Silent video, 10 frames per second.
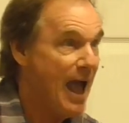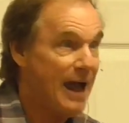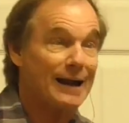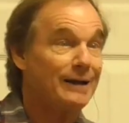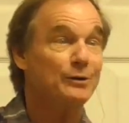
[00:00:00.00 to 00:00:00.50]

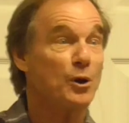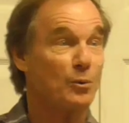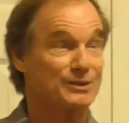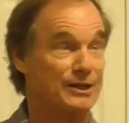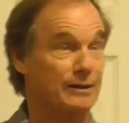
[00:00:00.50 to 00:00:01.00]
And I don't know
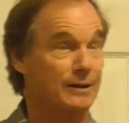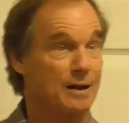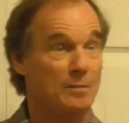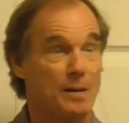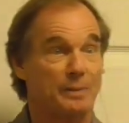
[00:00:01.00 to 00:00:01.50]
what's going to
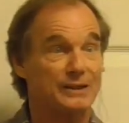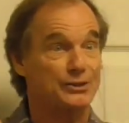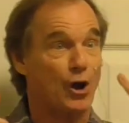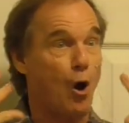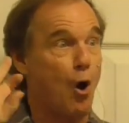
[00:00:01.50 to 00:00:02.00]
come up, but
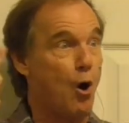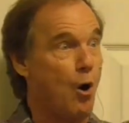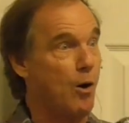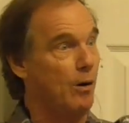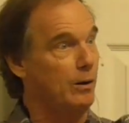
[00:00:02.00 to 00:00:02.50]
it's
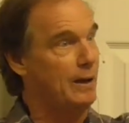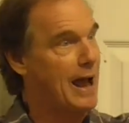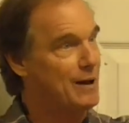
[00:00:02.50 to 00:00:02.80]
all